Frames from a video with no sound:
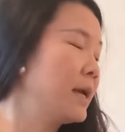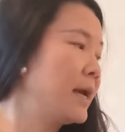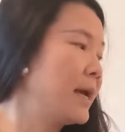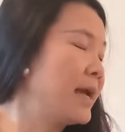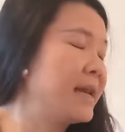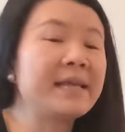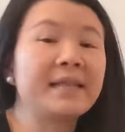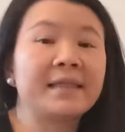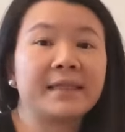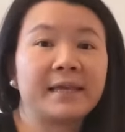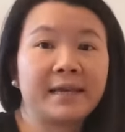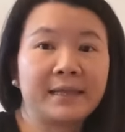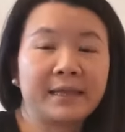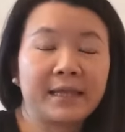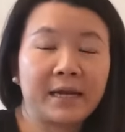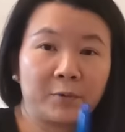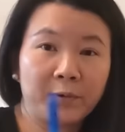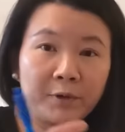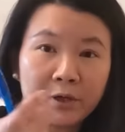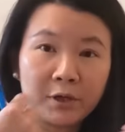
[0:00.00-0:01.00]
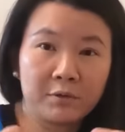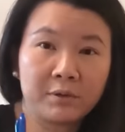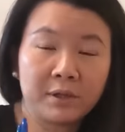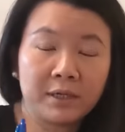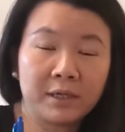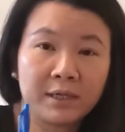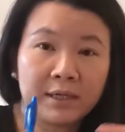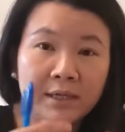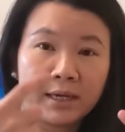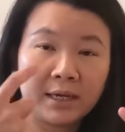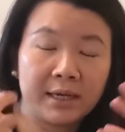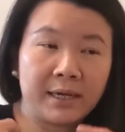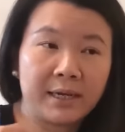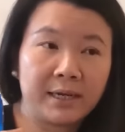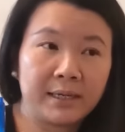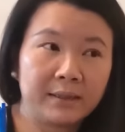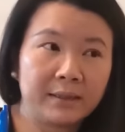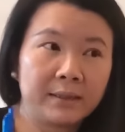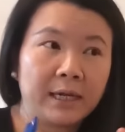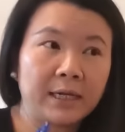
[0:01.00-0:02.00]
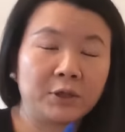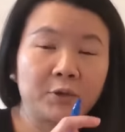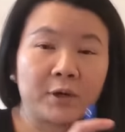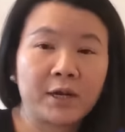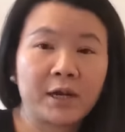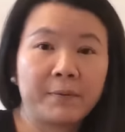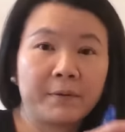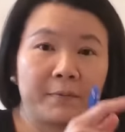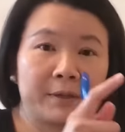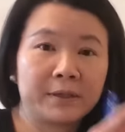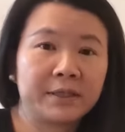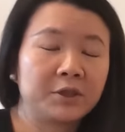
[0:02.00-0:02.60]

anything that we don't eat and like toilet paper,